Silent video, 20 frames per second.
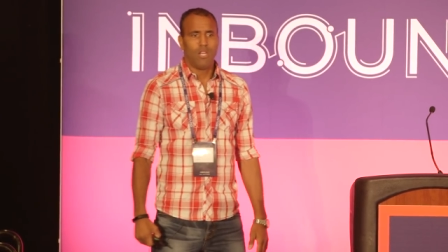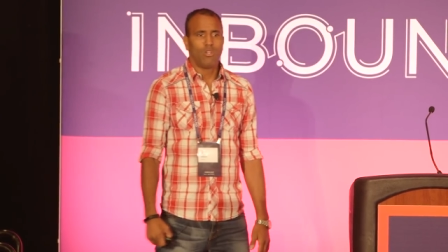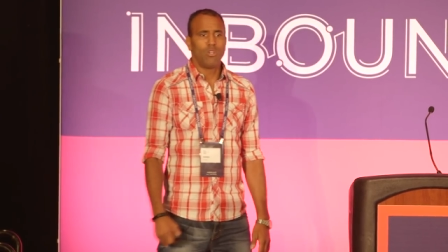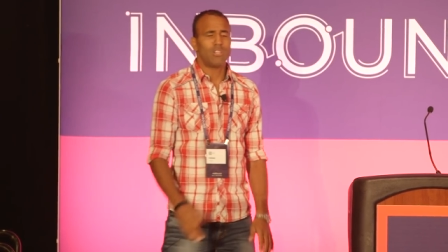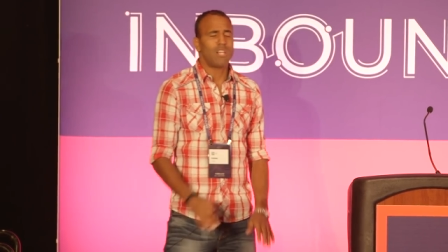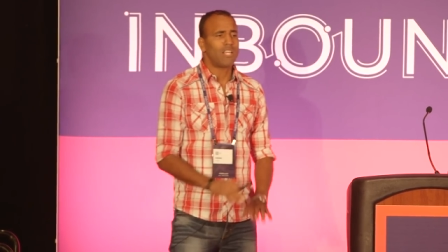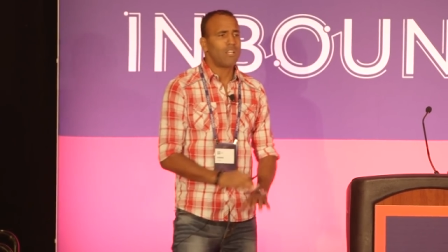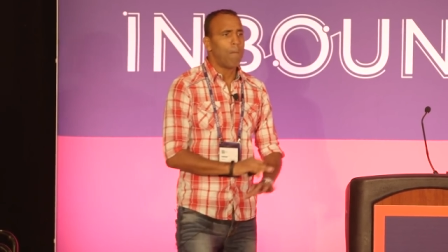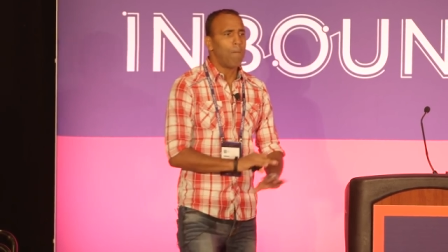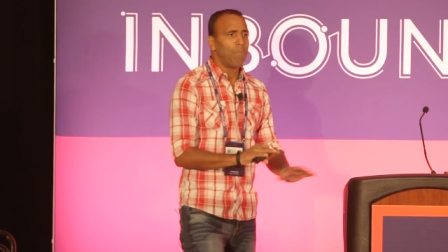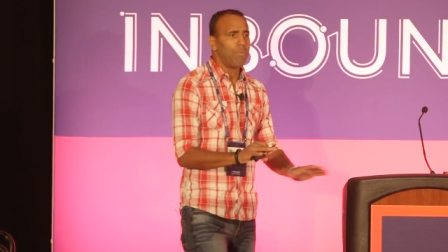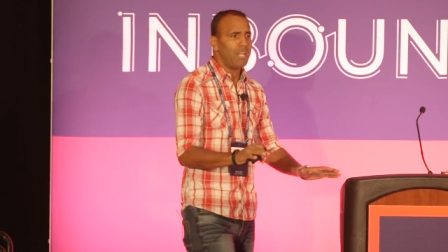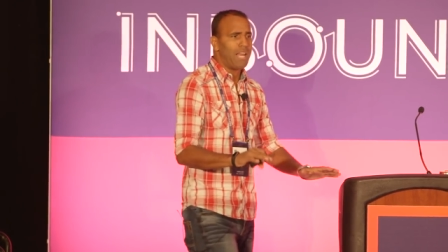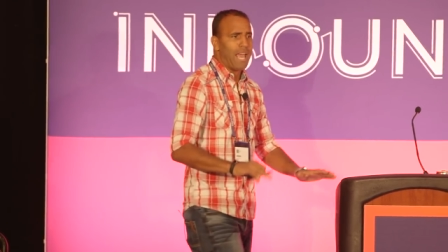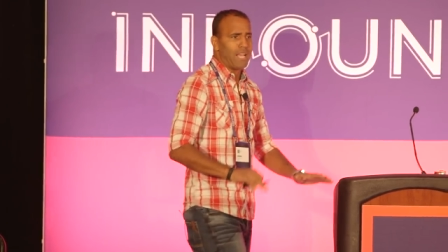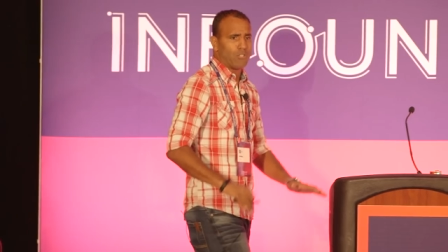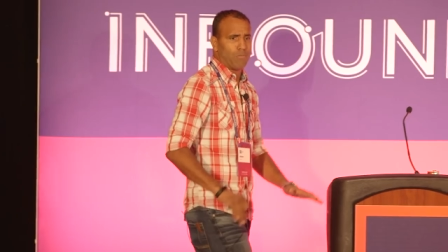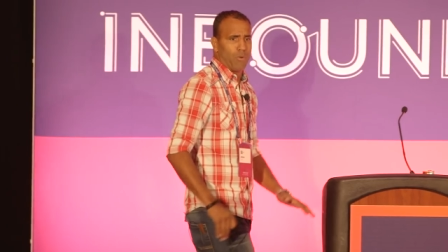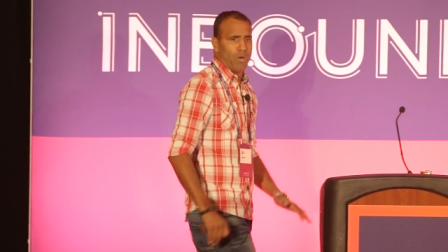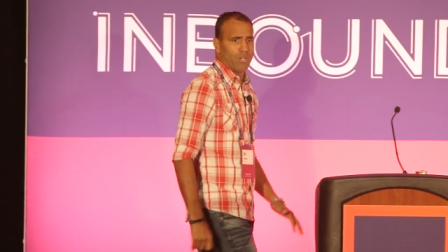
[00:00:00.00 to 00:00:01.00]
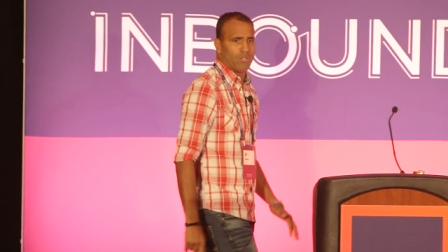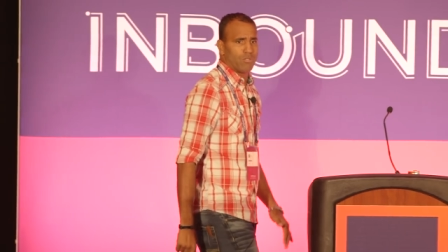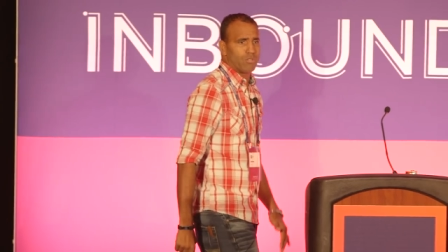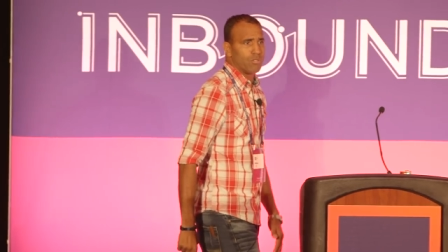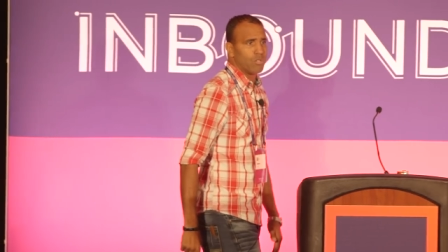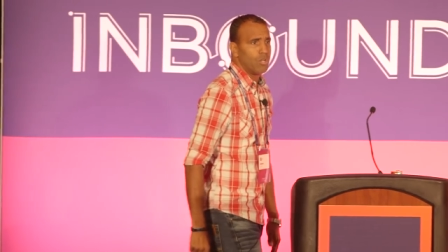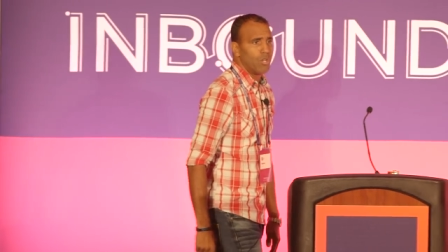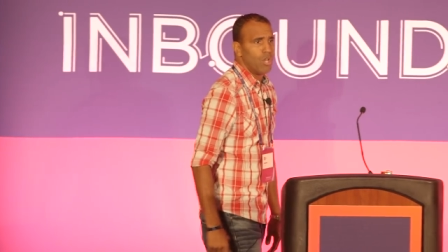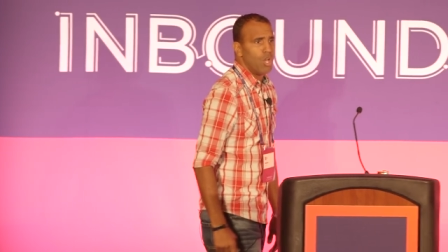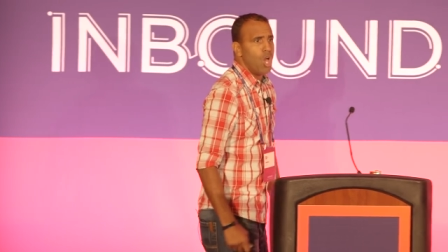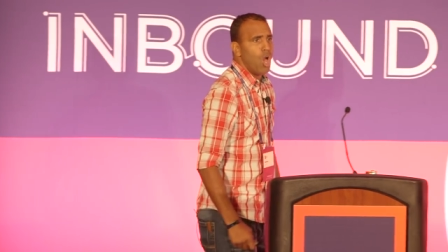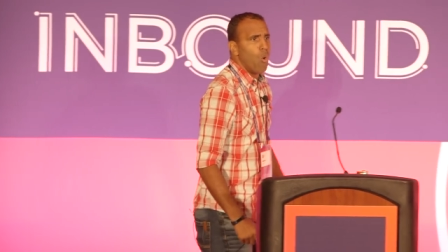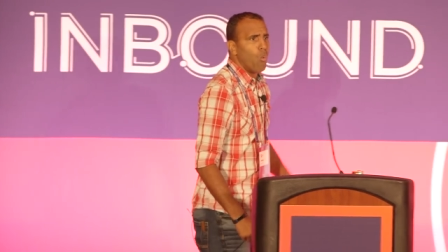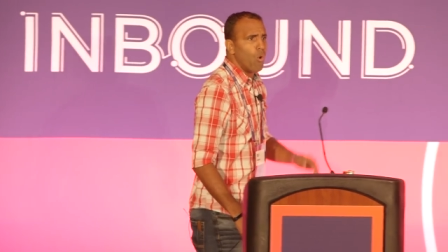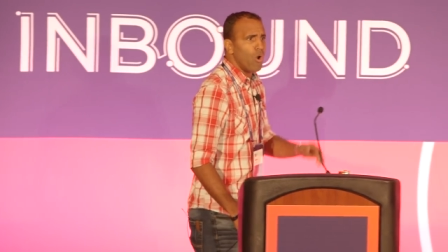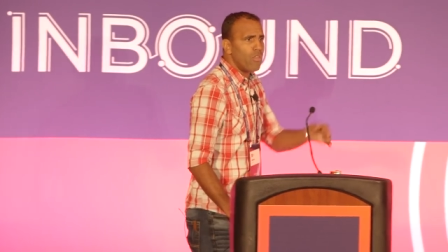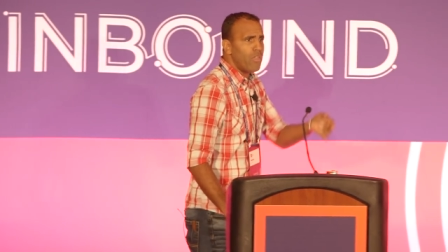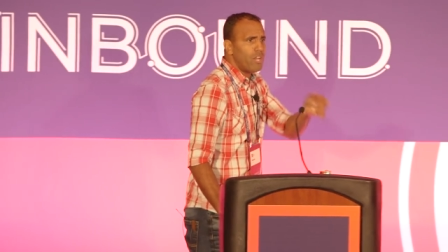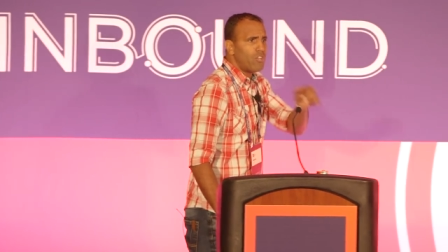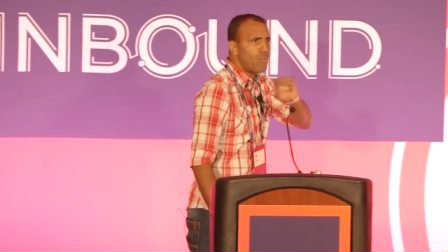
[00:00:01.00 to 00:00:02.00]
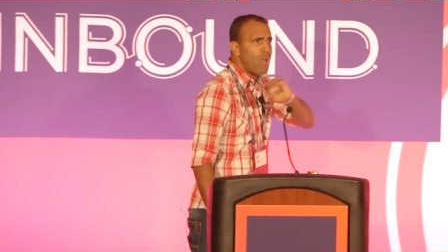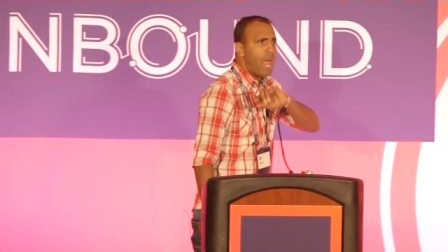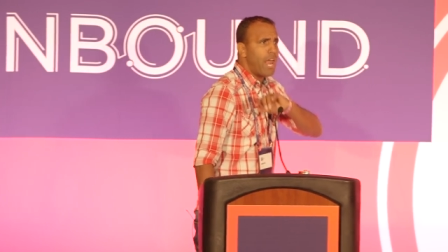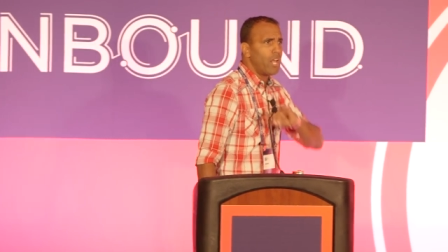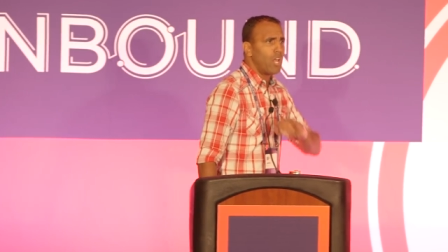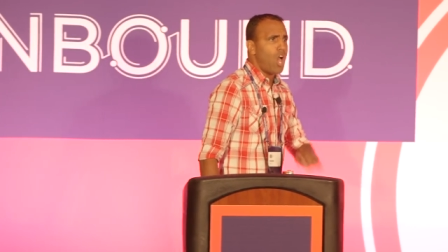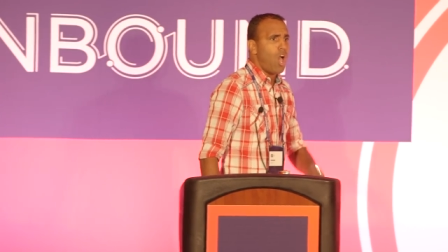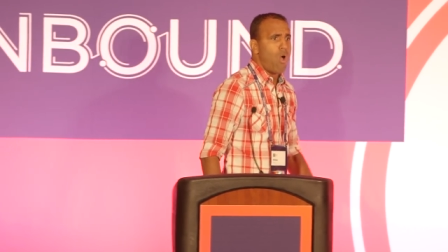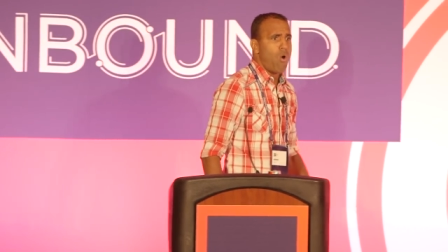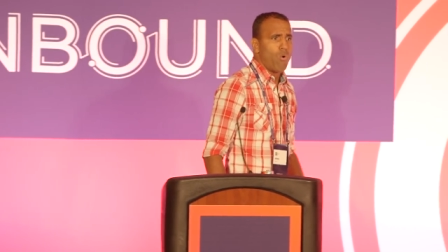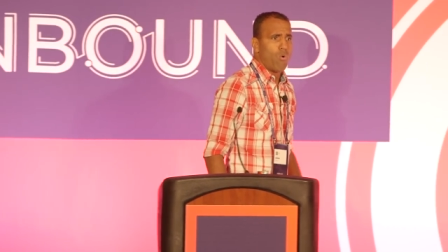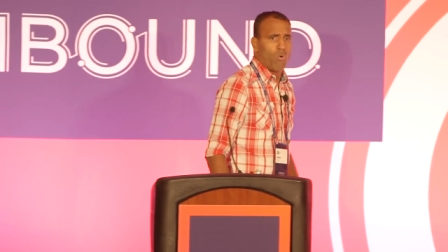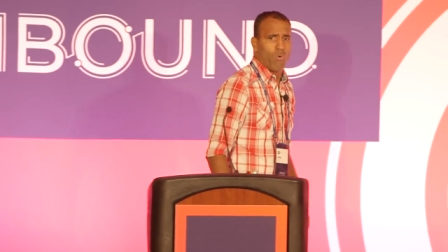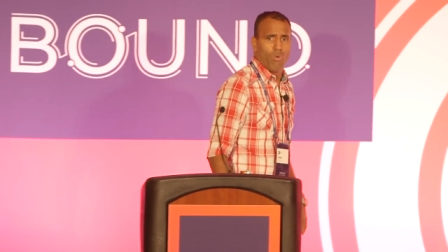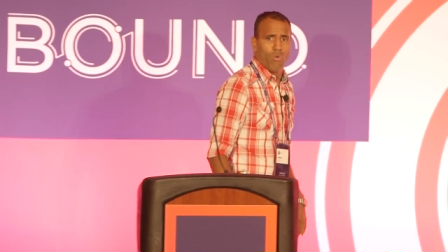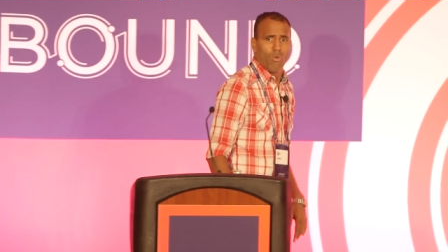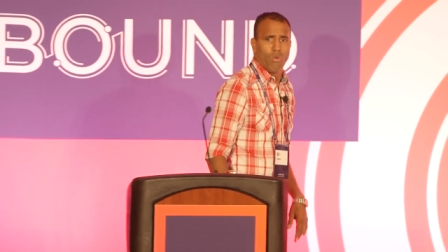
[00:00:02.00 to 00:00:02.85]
Look like complete experts. Where are they trying to go?